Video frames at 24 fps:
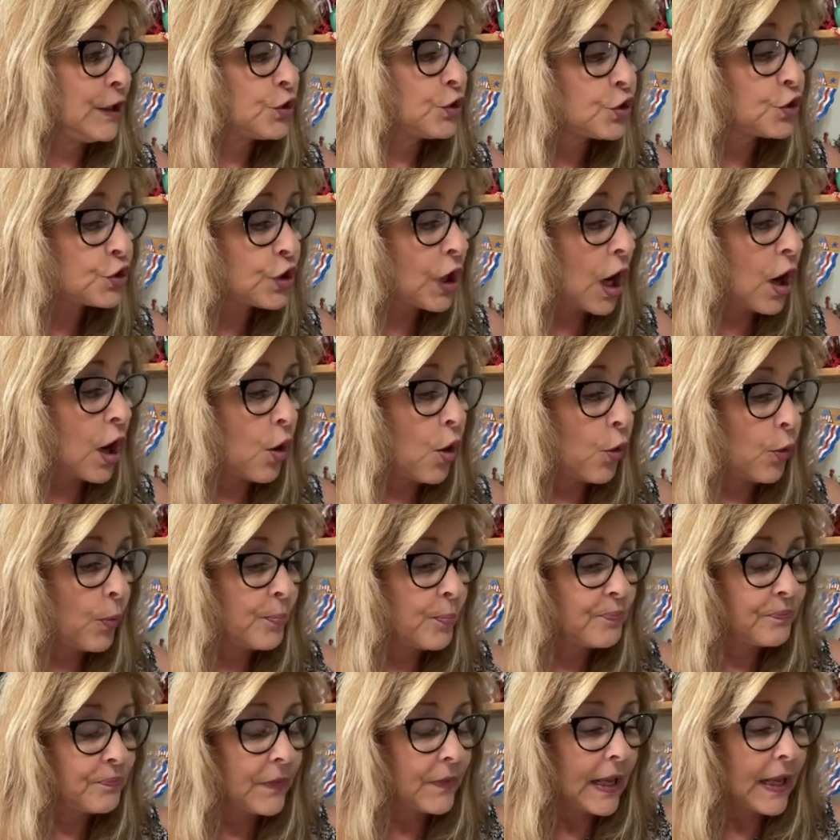so
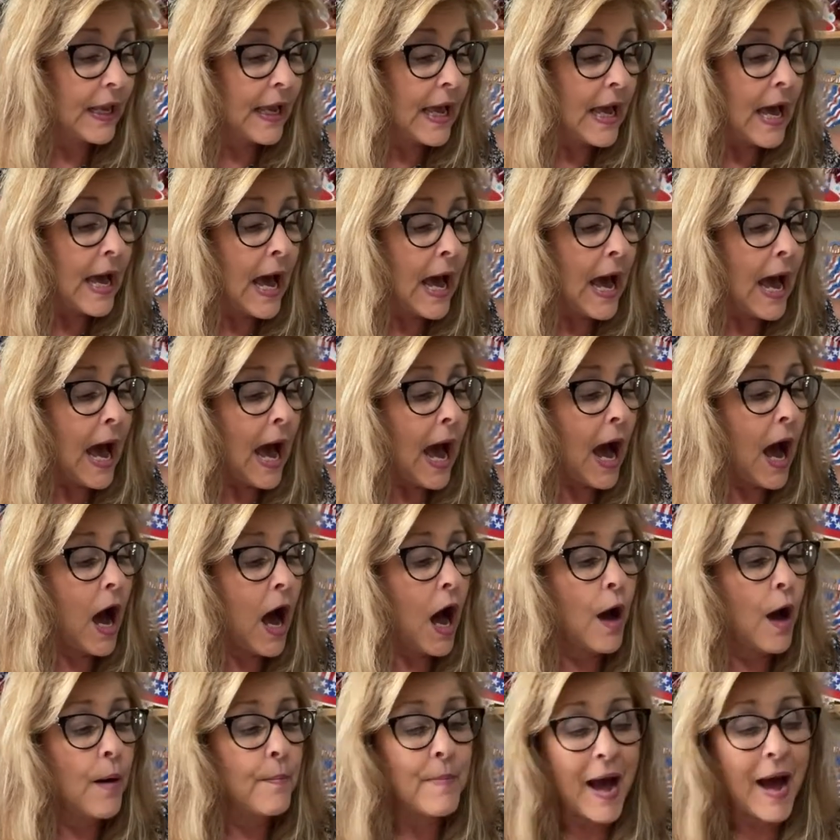
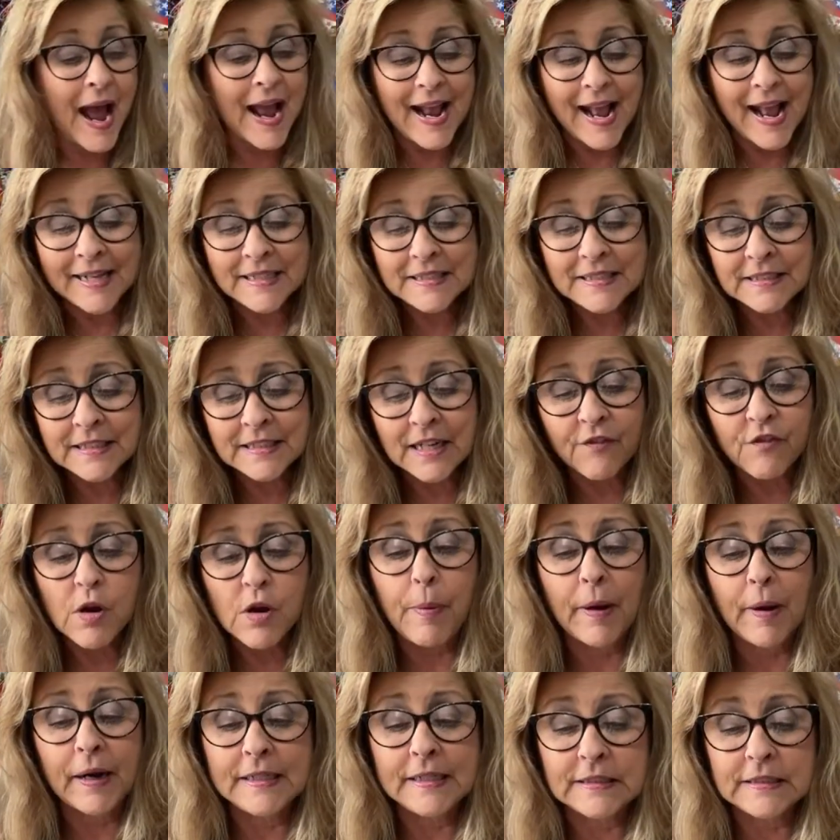um, I asked
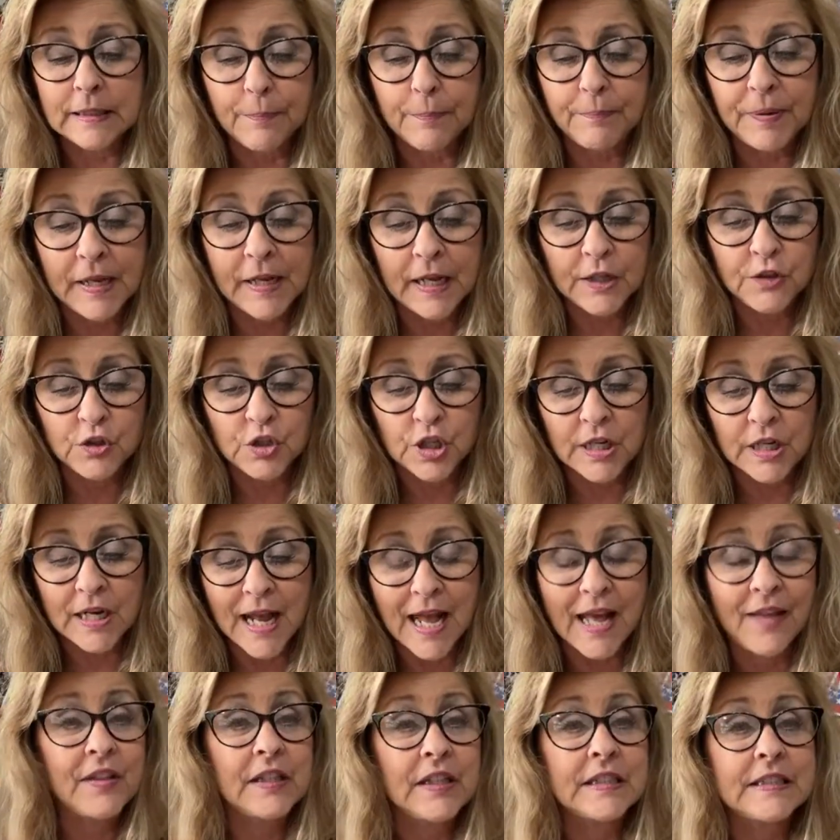everybody's opinion
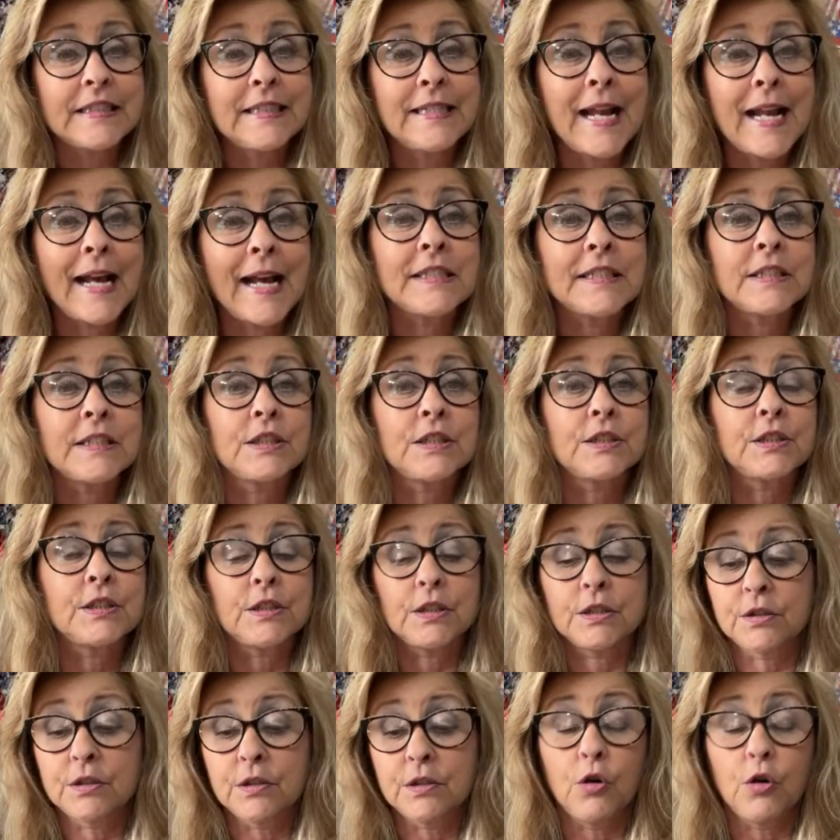on this next,
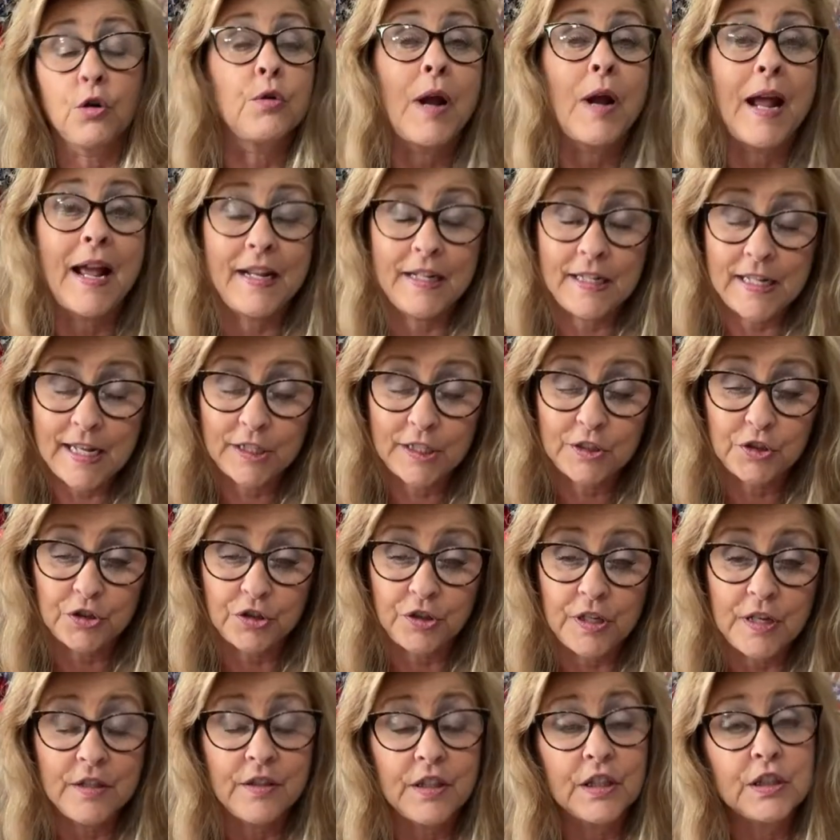or uh,
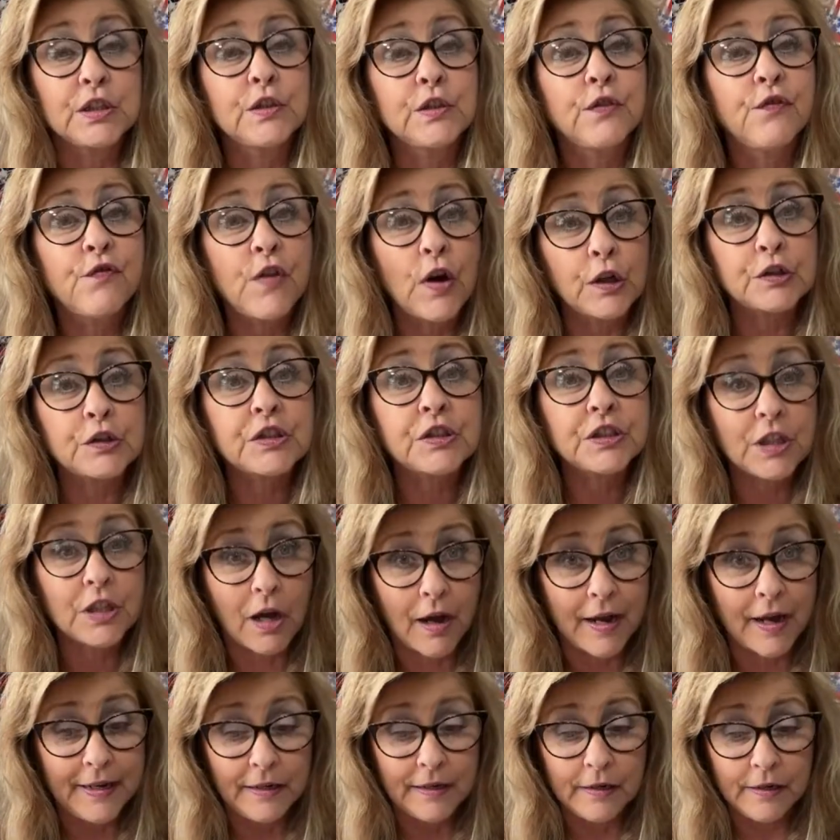actually this first
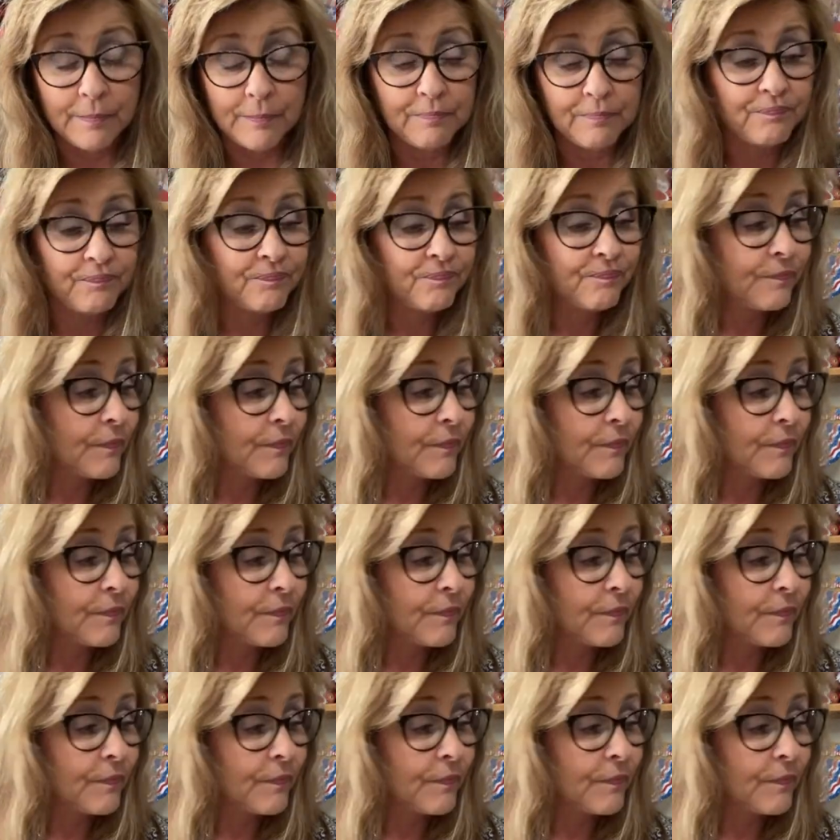item,